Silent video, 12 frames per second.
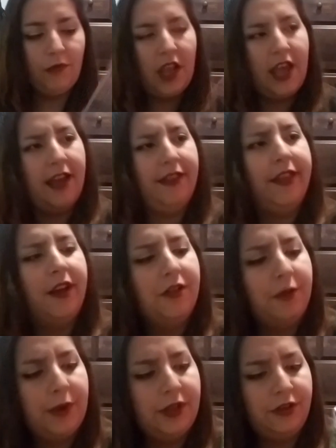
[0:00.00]
And the
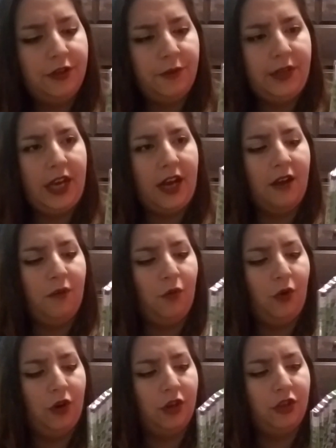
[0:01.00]
other pencils we got
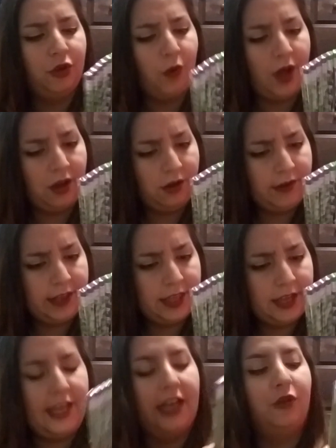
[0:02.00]
were 12, I
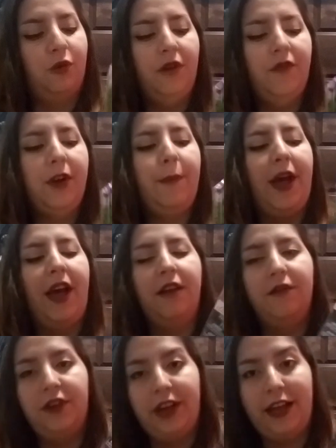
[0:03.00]
think. Yeah, 12 in a pack
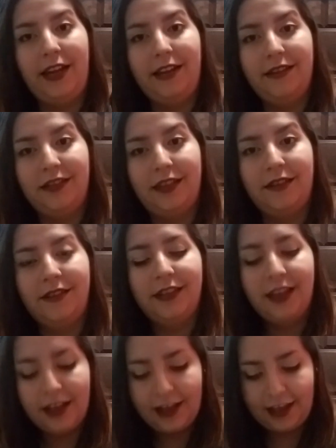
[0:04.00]
for 98 cents.
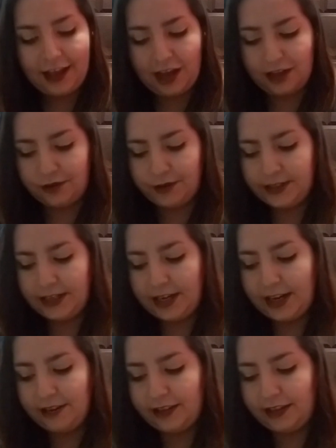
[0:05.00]
And the reason I
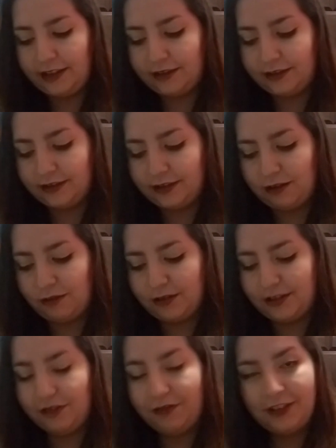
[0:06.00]
got these, because they were
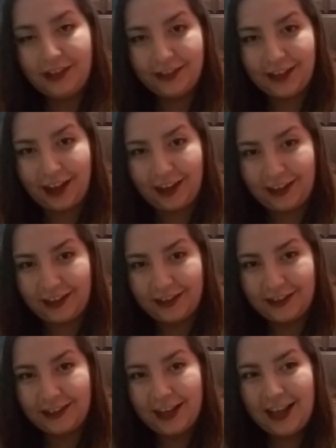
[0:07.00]
different
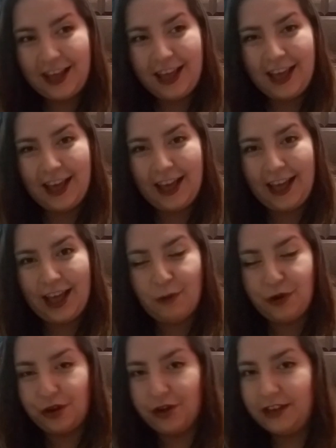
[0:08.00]
designs, and
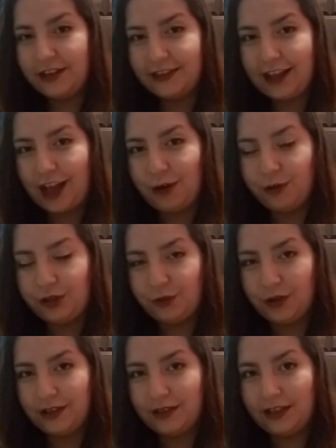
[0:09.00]
we couldn't decide which
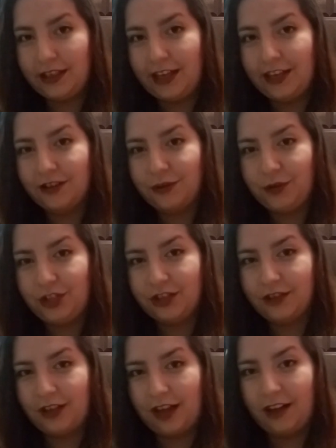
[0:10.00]
ones to get, so we
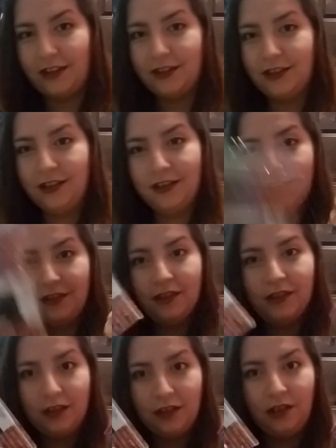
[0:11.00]
just got
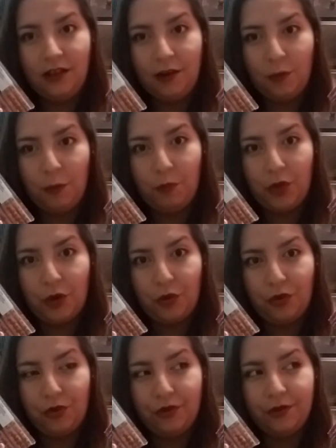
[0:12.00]

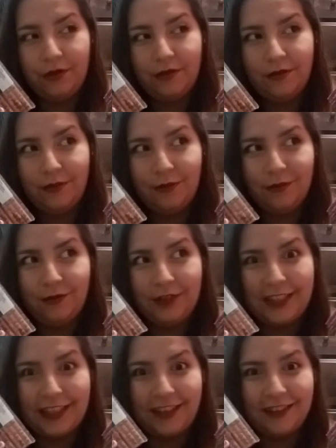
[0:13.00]
both
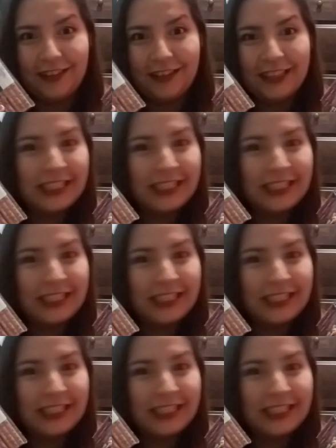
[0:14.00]
designs.